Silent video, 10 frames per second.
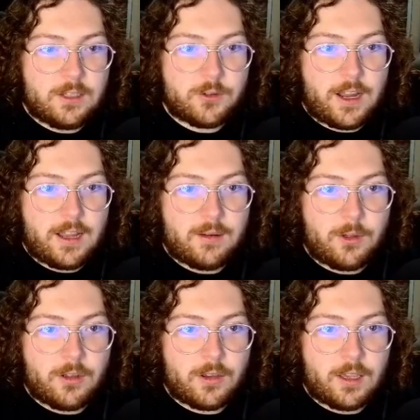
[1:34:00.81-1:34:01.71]
Dragon
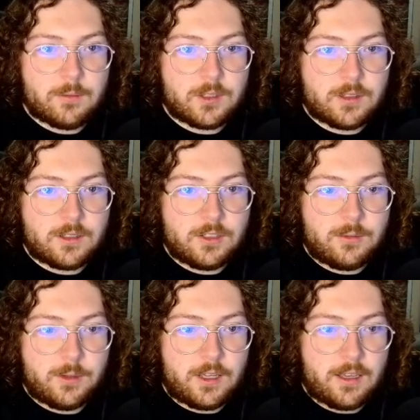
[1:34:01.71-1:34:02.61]
Ball games on the
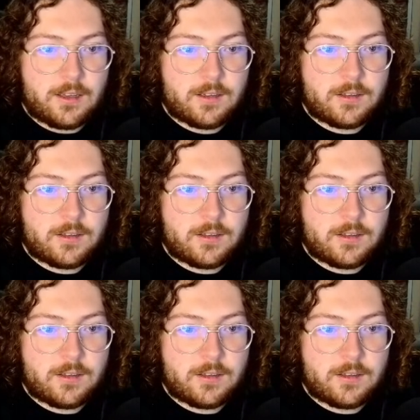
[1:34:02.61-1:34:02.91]
GBA.